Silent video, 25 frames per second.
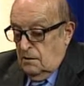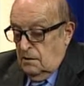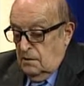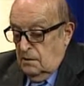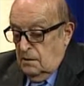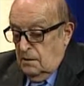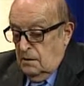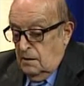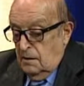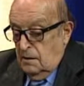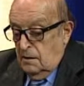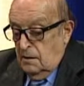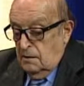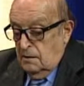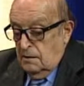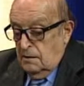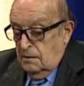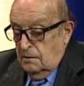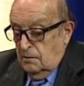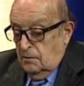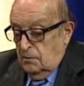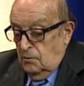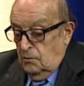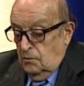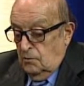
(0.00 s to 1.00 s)
Uh,
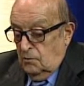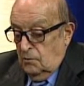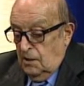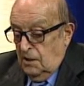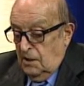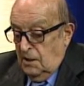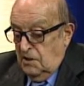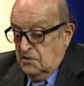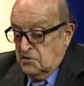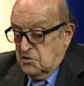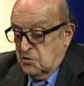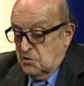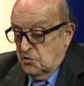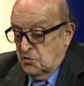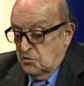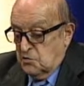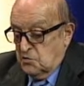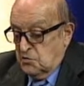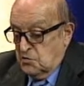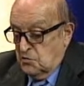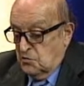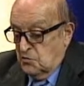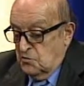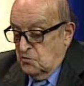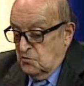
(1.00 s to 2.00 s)
local high school
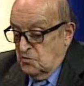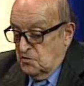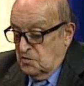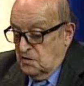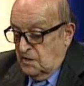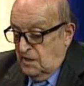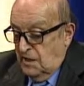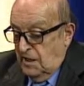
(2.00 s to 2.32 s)
students and